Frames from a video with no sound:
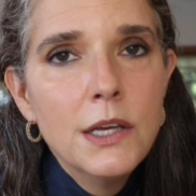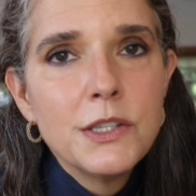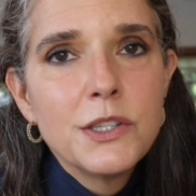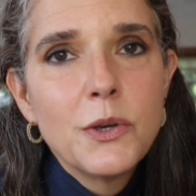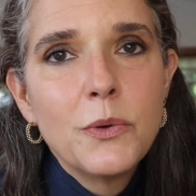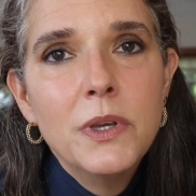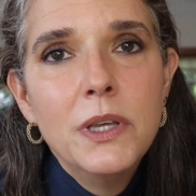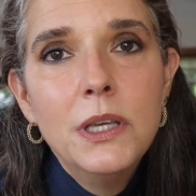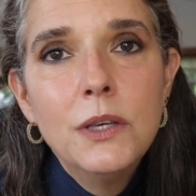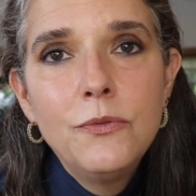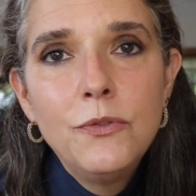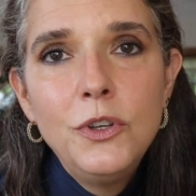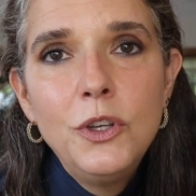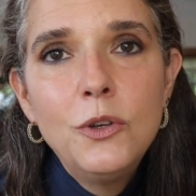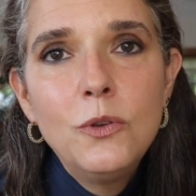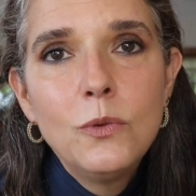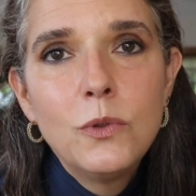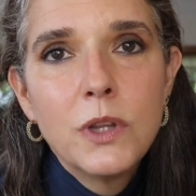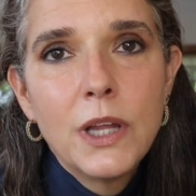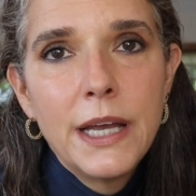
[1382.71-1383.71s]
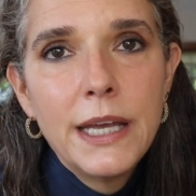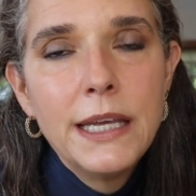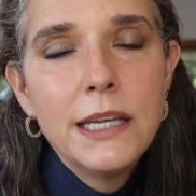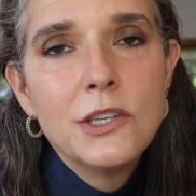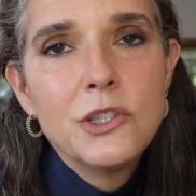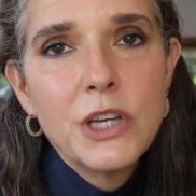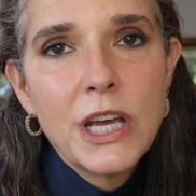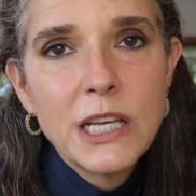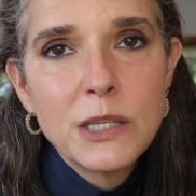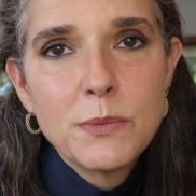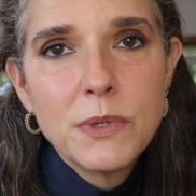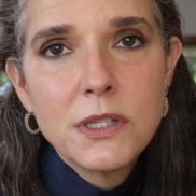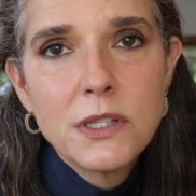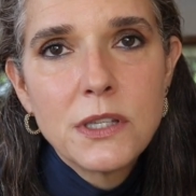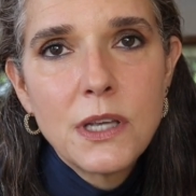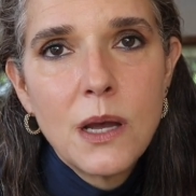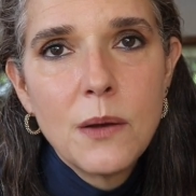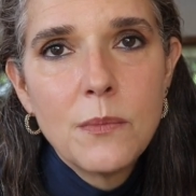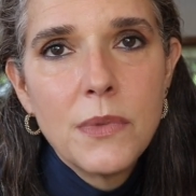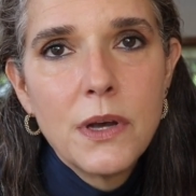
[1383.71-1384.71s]
So if you like jasmine
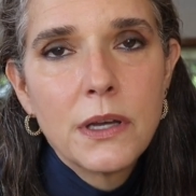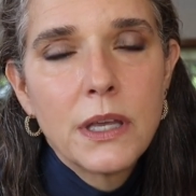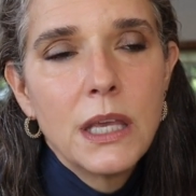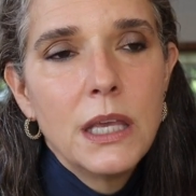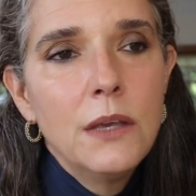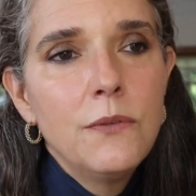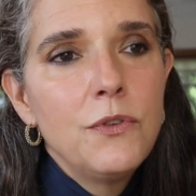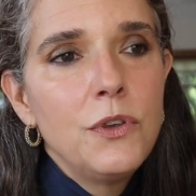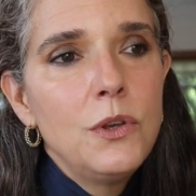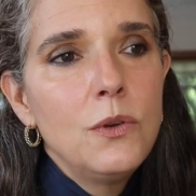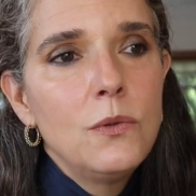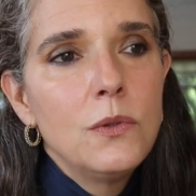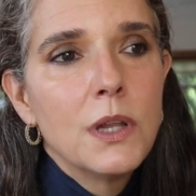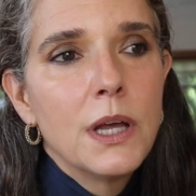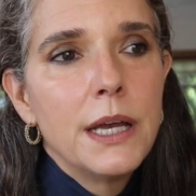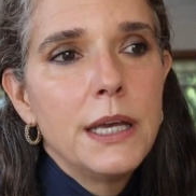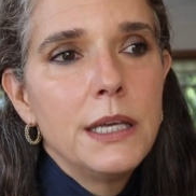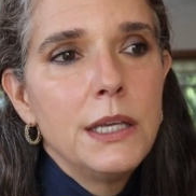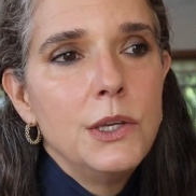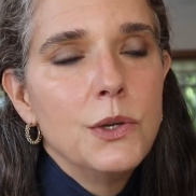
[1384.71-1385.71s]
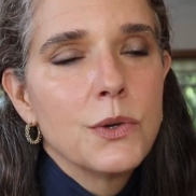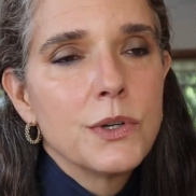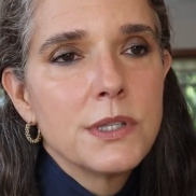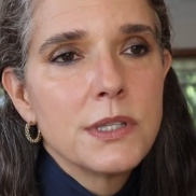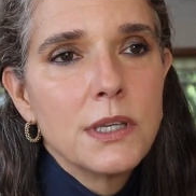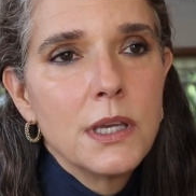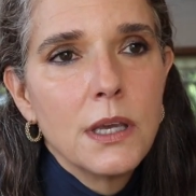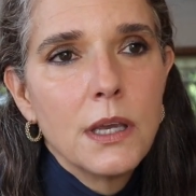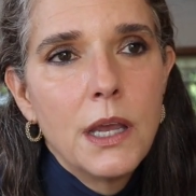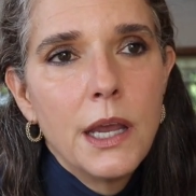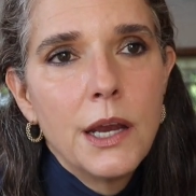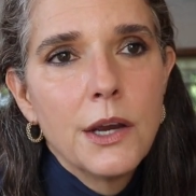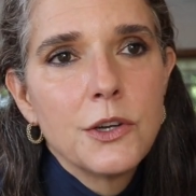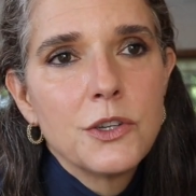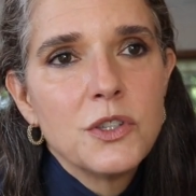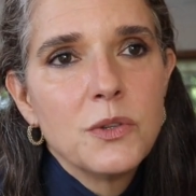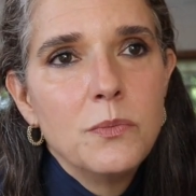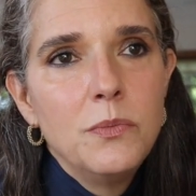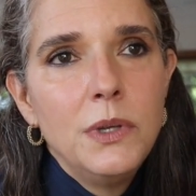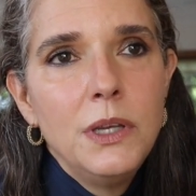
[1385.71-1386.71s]
sambac, if you like your skincare
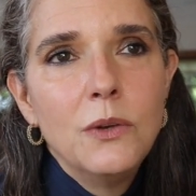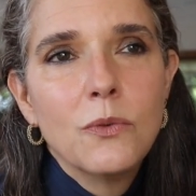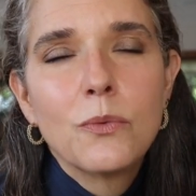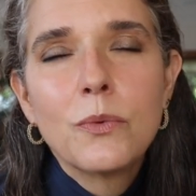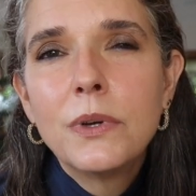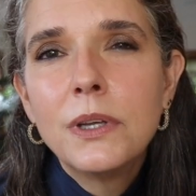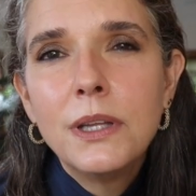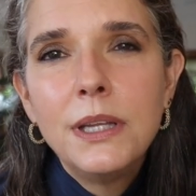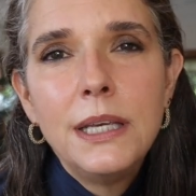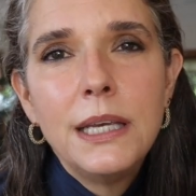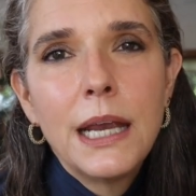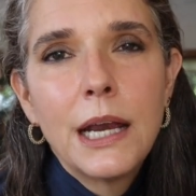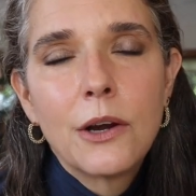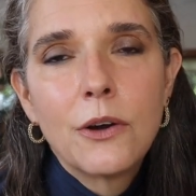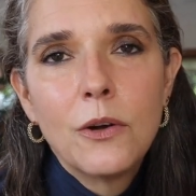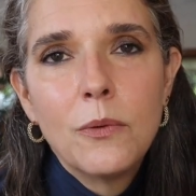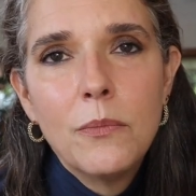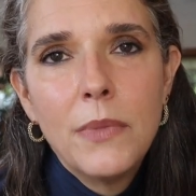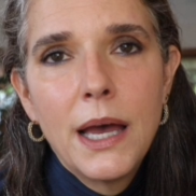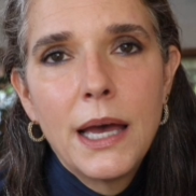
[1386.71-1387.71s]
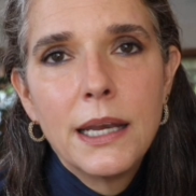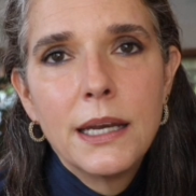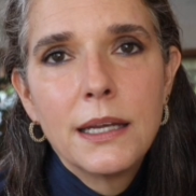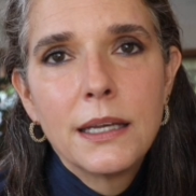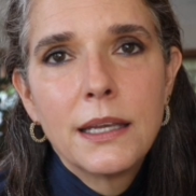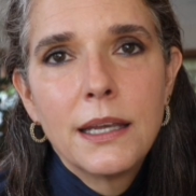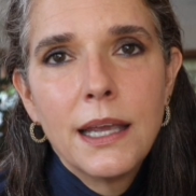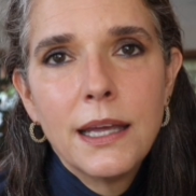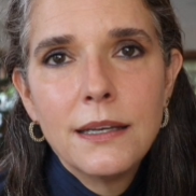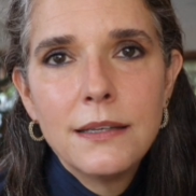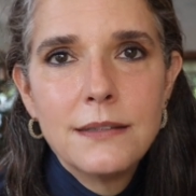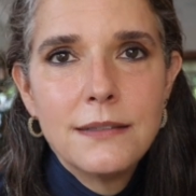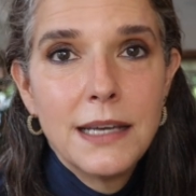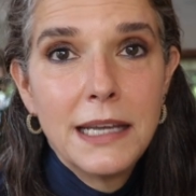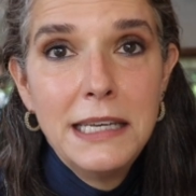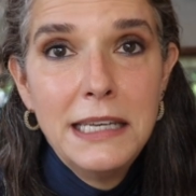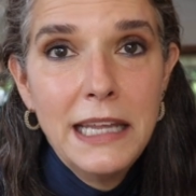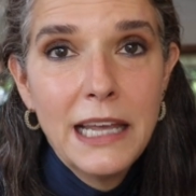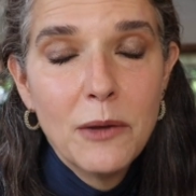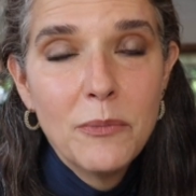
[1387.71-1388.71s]
to be really aromatic and
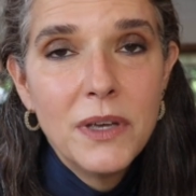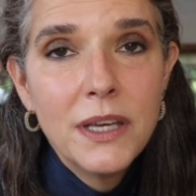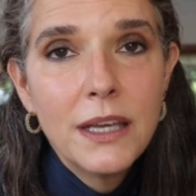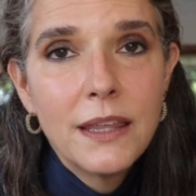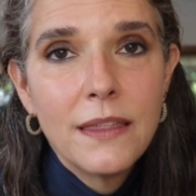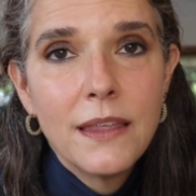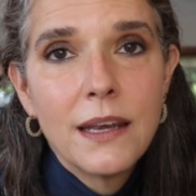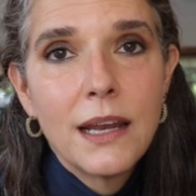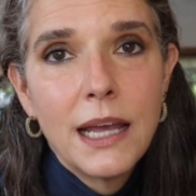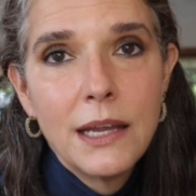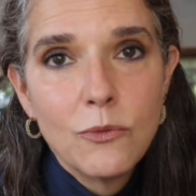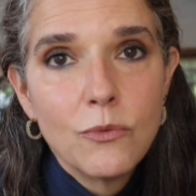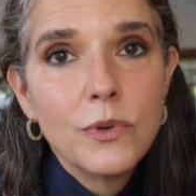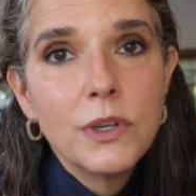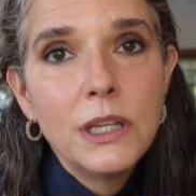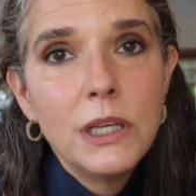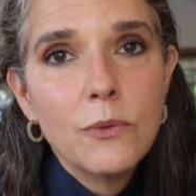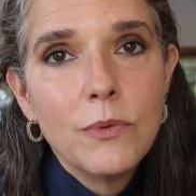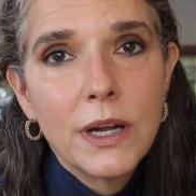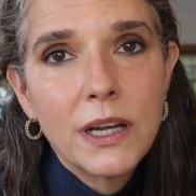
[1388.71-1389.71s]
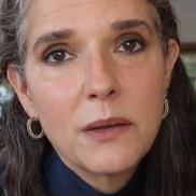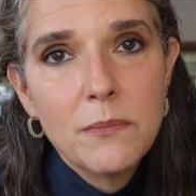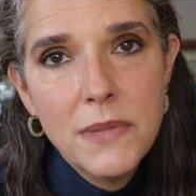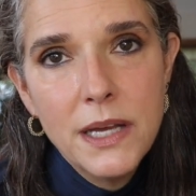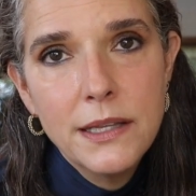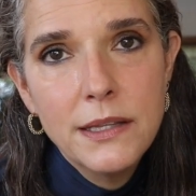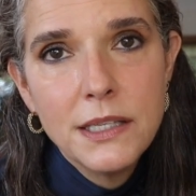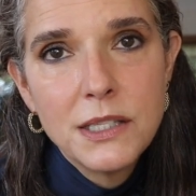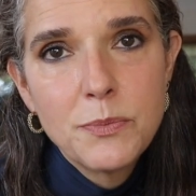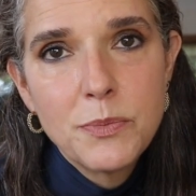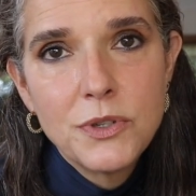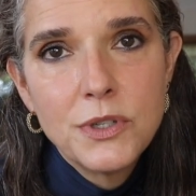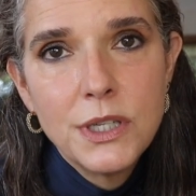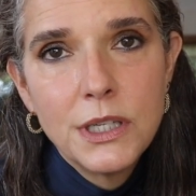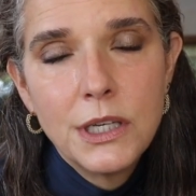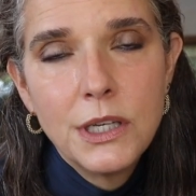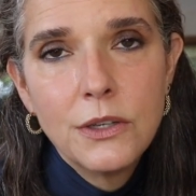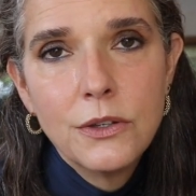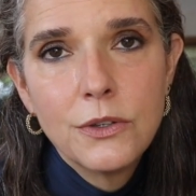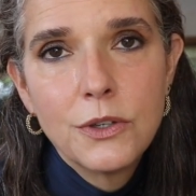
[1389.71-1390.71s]
dynamic, then I really recommend this
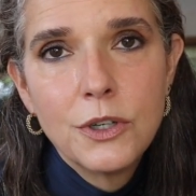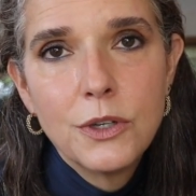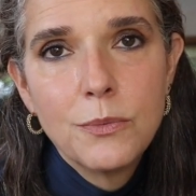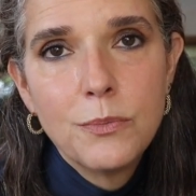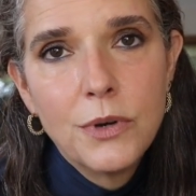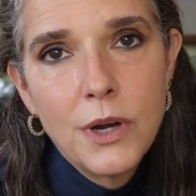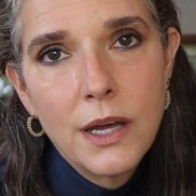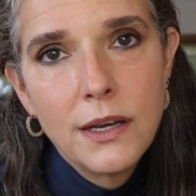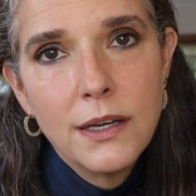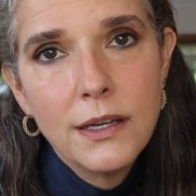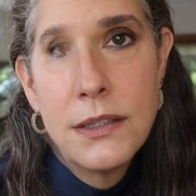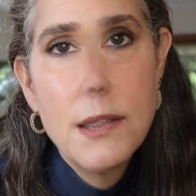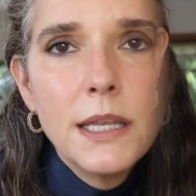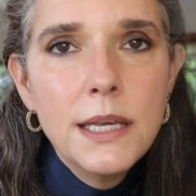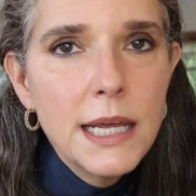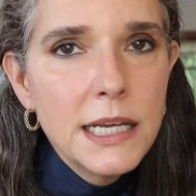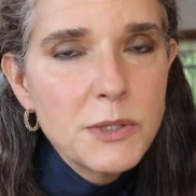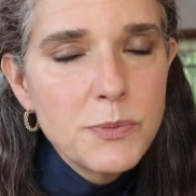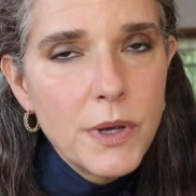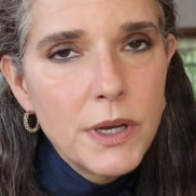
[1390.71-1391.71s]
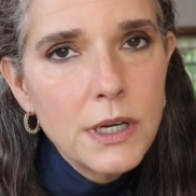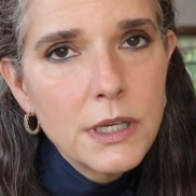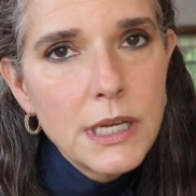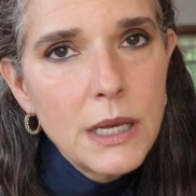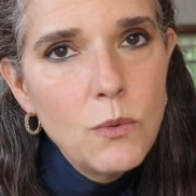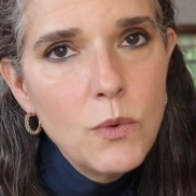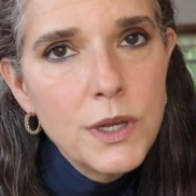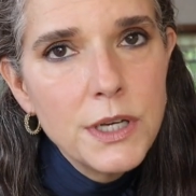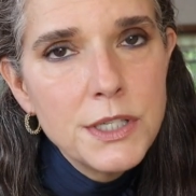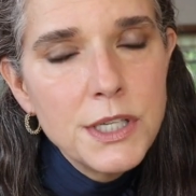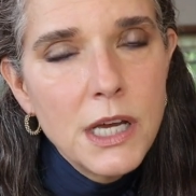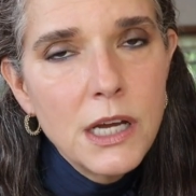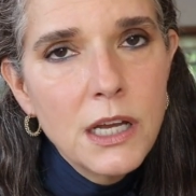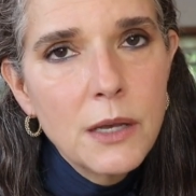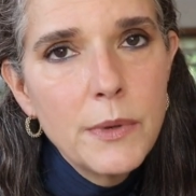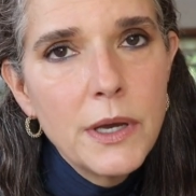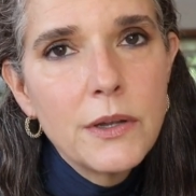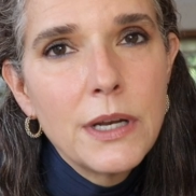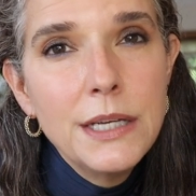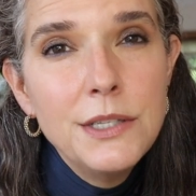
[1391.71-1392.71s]
particular product. The next product I wanna talk
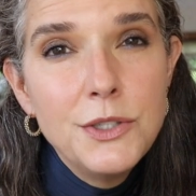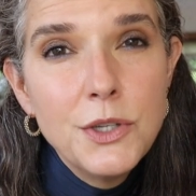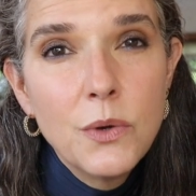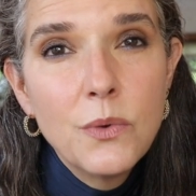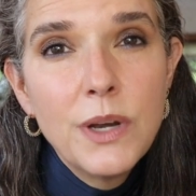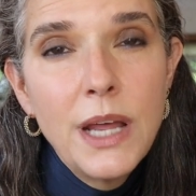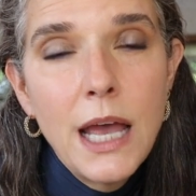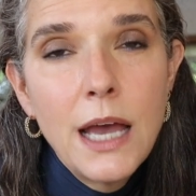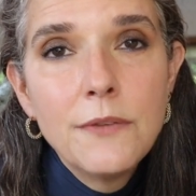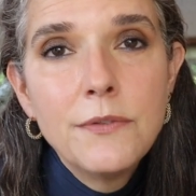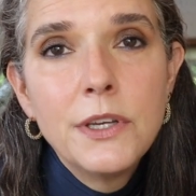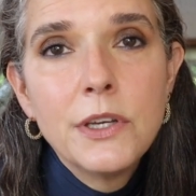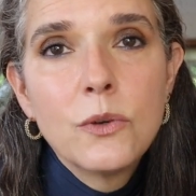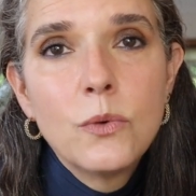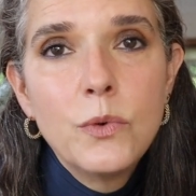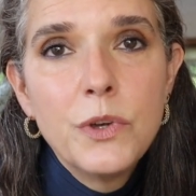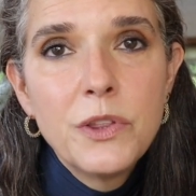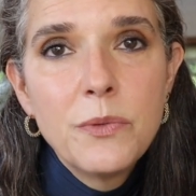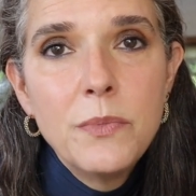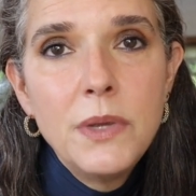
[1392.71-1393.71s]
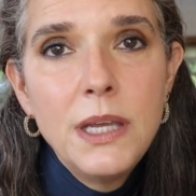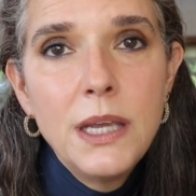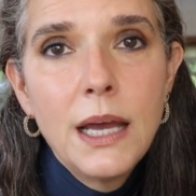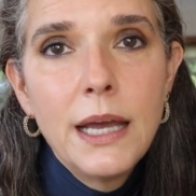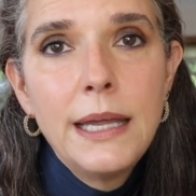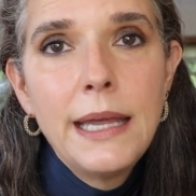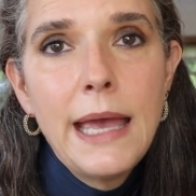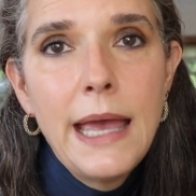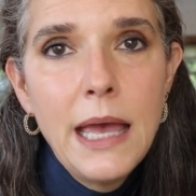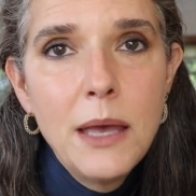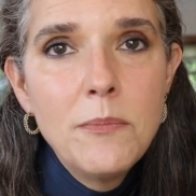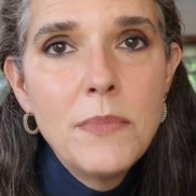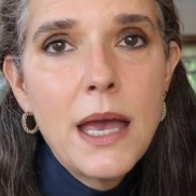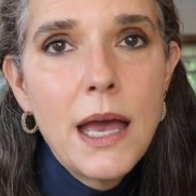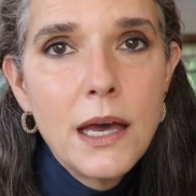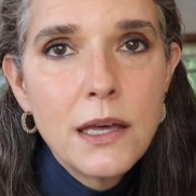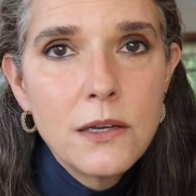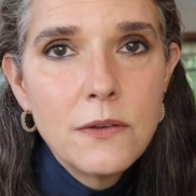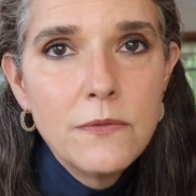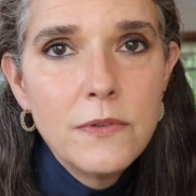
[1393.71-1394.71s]
about I don't have here with me. I am
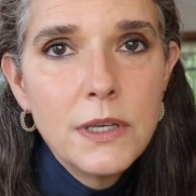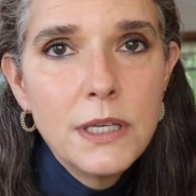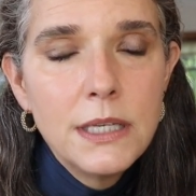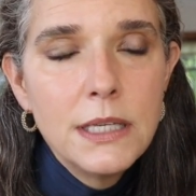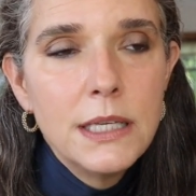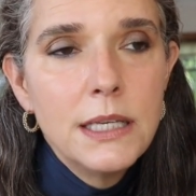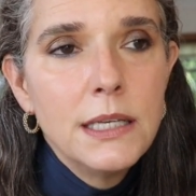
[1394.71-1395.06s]
out of it.